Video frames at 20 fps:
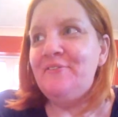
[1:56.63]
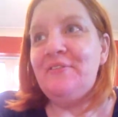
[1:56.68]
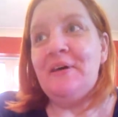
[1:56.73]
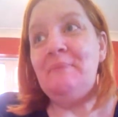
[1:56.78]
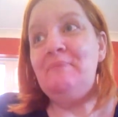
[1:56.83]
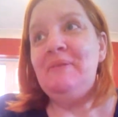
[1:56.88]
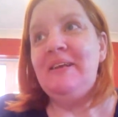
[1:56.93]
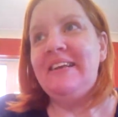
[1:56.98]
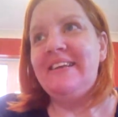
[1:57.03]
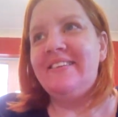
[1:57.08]

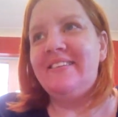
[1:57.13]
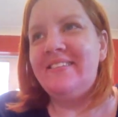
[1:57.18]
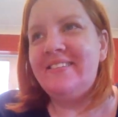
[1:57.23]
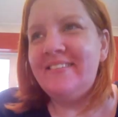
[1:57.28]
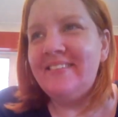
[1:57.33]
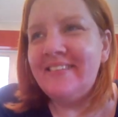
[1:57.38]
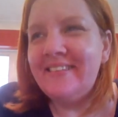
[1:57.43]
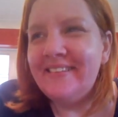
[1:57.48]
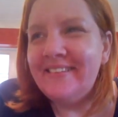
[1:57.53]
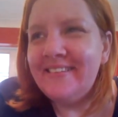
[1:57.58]

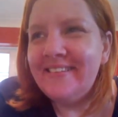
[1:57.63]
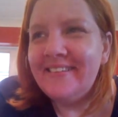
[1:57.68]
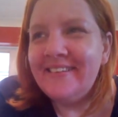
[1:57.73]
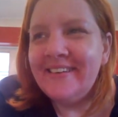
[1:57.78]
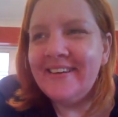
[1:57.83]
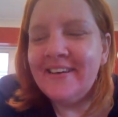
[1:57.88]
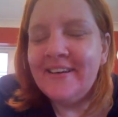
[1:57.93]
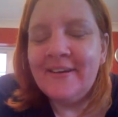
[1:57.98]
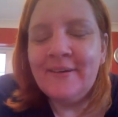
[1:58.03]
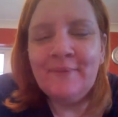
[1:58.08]
Fabulous.
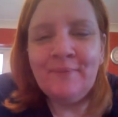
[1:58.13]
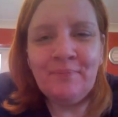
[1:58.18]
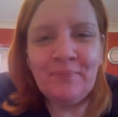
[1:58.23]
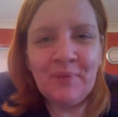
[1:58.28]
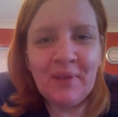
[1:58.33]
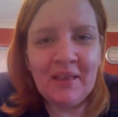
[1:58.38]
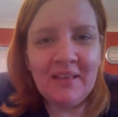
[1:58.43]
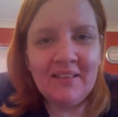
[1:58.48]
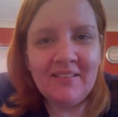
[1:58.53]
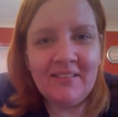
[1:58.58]

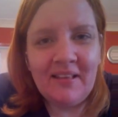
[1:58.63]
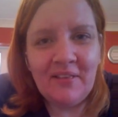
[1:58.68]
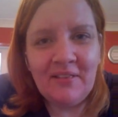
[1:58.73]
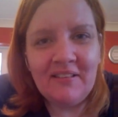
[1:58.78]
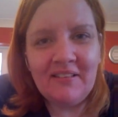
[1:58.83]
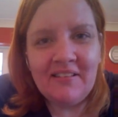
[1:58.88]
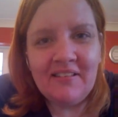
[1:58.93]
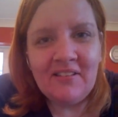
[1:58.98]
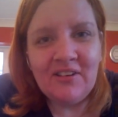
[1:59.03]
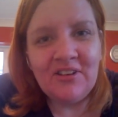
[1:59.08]
So
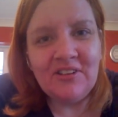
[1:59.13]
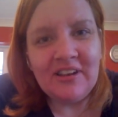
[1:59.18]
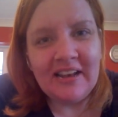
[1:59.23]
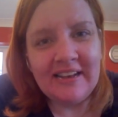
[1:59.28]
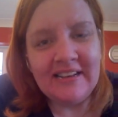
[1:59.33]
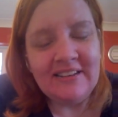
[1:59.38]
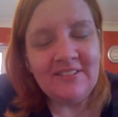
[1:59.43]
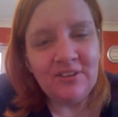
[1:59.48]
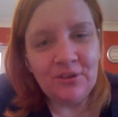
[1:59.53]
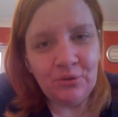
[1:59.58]
this is good.
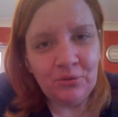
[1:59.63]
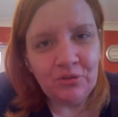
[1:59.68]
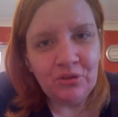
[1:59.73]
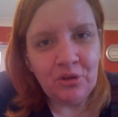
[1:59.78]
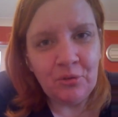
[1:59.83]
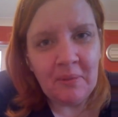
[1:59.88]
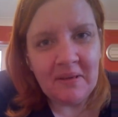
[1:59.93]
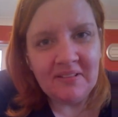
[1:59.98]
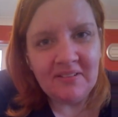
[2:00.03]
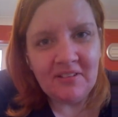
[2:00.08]
And he talks
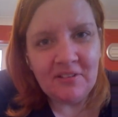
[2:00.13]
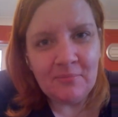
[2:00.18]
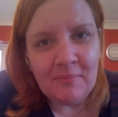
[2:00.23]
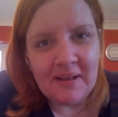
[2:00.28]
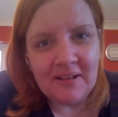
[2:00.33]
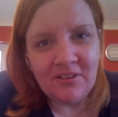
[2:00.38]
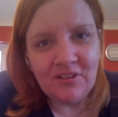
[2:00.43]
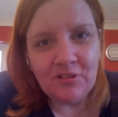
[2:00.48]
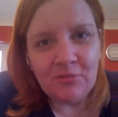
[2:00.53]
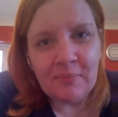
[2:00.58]
almost as
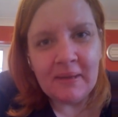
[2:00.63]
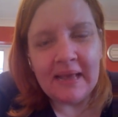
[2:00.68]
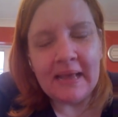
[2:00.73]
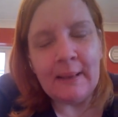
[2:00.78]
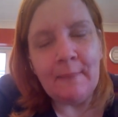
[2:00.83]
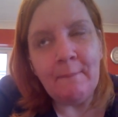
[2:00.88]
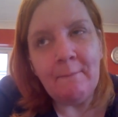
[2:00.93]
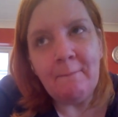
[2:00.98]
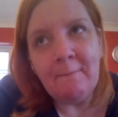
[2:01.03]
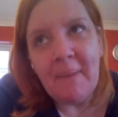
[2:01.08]
much as
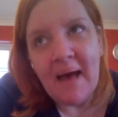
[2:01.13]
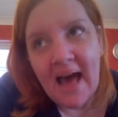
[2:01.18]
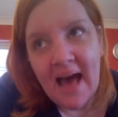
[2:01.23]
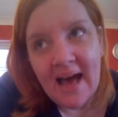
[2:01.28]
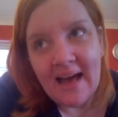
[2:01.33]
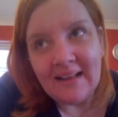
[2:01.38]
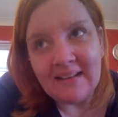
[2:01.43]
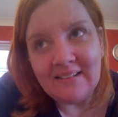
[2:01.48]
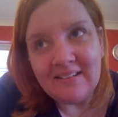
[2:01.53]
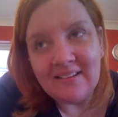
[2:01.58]
me,
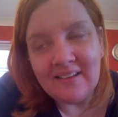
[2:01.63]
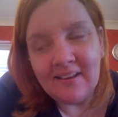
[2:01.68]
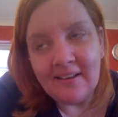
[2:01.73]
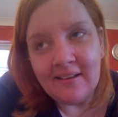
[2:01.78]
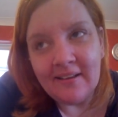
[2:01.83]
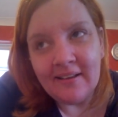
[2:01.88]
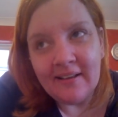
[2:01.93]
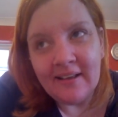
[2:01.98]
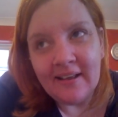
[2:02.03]
but